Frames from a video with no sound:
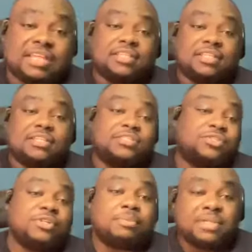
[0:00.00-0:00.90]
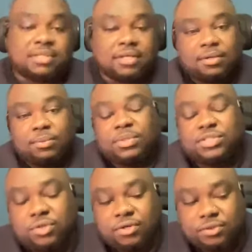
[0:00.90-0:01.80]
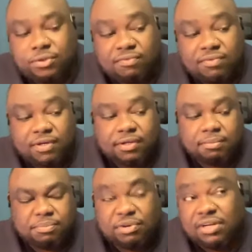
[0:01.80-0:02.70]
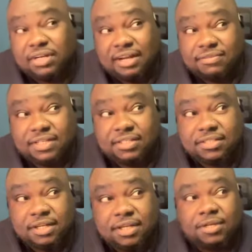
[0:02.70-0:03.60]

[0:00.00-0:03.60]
tighter than it should have been we mm. shot over three and a half days